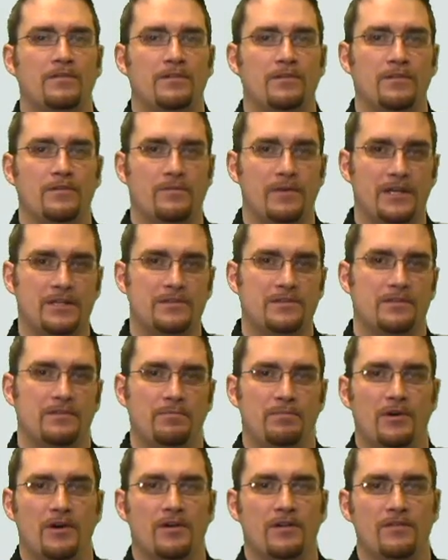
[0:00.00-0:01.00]
The rest
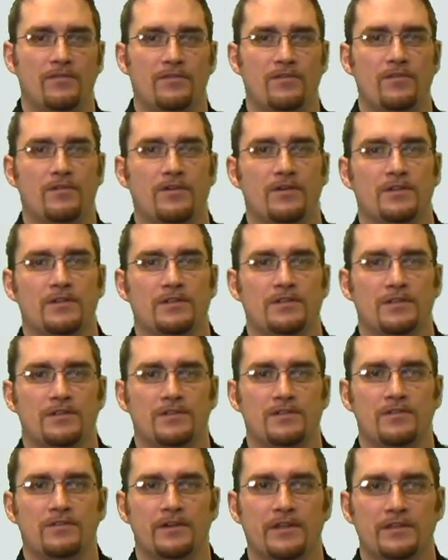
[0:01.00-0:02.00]
of the part, of course,
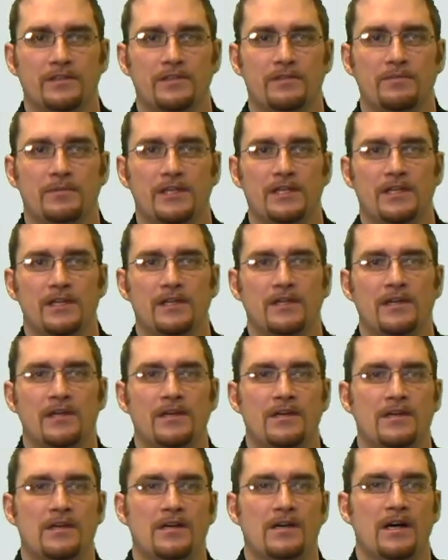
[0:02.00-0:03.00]
is going to be
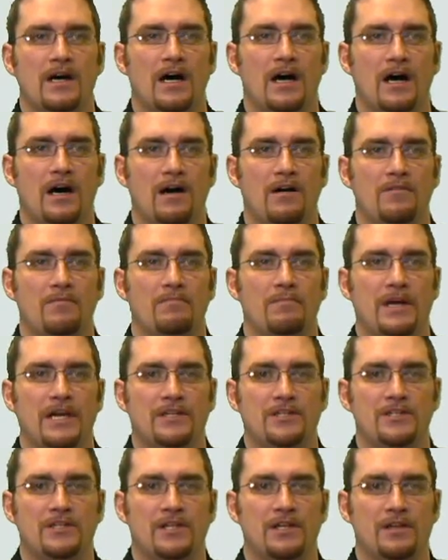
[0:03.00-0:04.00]
uh,
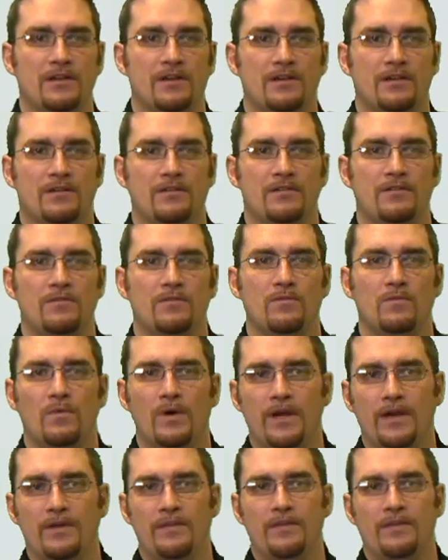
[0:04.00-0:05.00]
meshed here
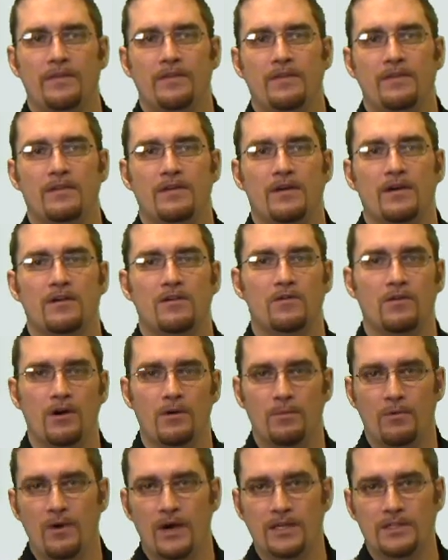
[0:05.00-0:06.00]
with a
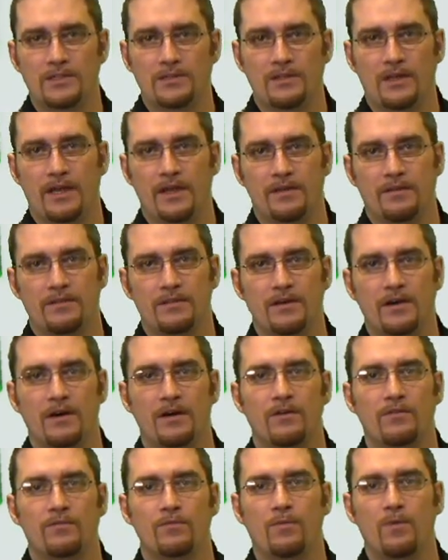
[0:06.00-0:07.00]
global edge length
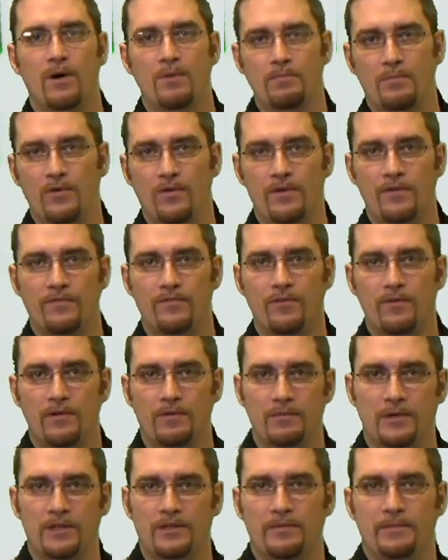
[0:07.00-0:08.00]
of
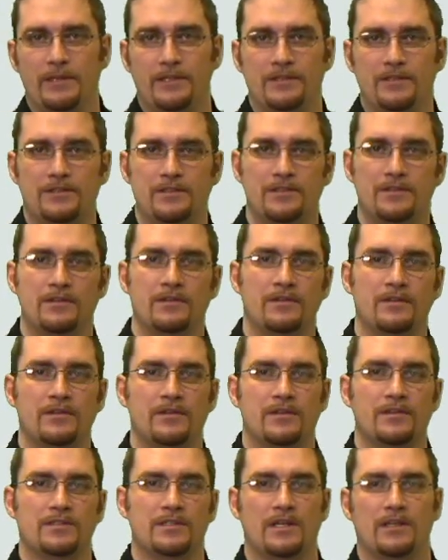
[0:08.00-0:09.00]
1.4 millimeters
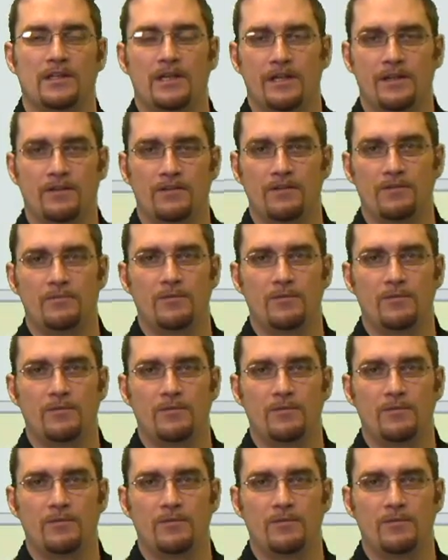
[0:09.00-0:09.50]
because I'd like a little